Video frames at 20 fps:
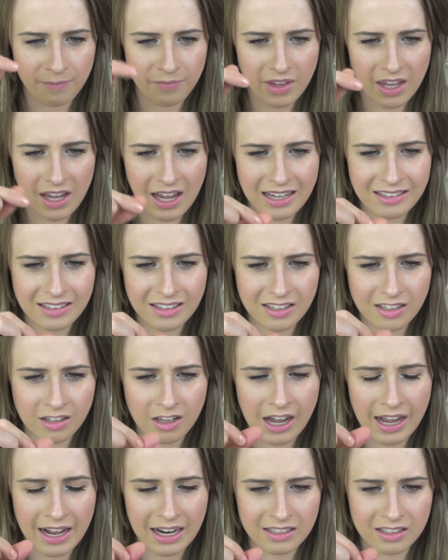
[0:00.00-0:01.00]
Yeah, it has
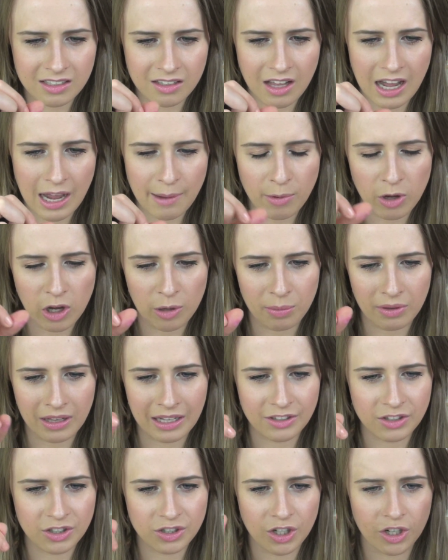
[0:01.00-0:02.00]
a slight purple
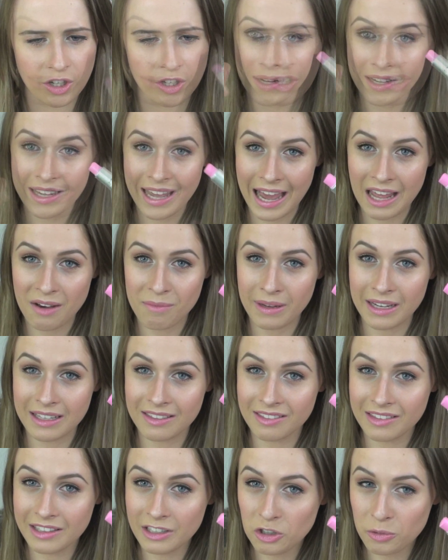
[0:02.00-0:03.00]
undertone. This one can be a
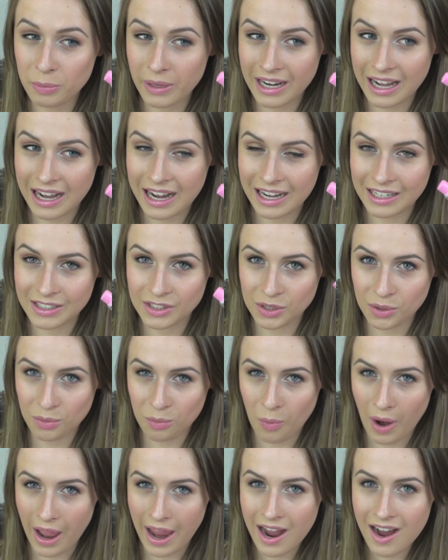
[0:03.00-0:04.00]
little bit hard to
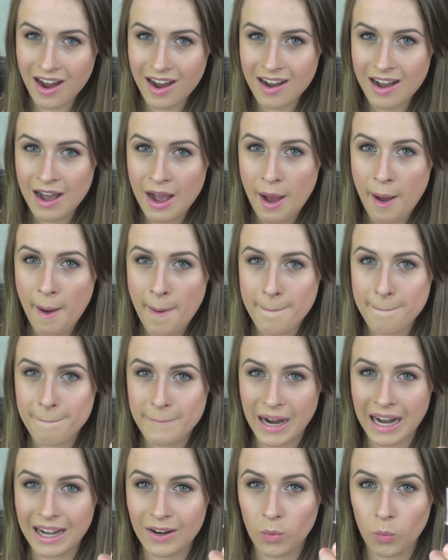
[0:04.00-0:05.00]
wear,
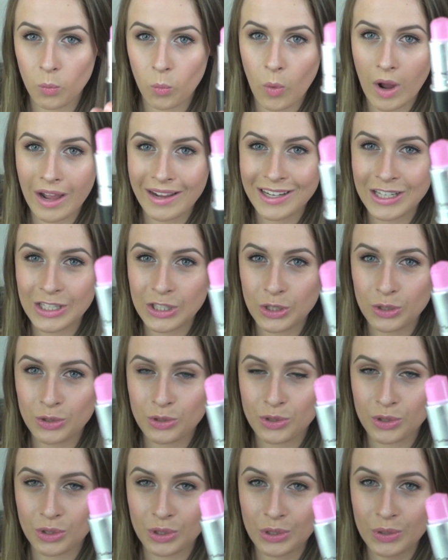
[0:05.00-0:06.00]
but when you
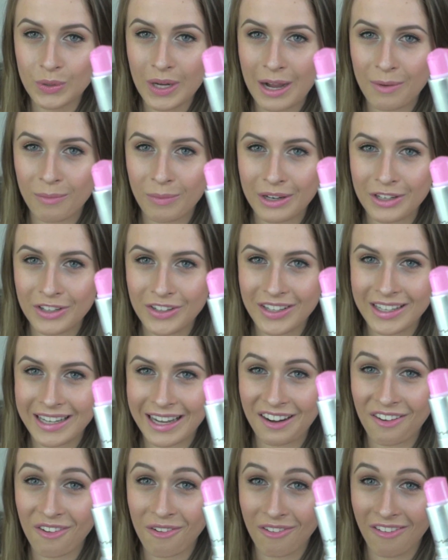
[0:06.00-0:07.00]
do and when you
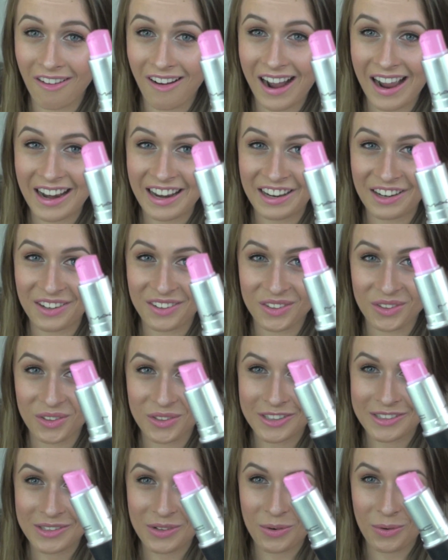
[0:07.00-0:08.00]
get it right, it
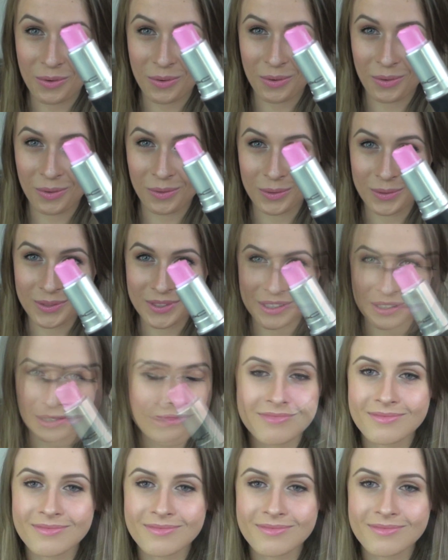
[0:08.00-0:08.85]
looks awesome.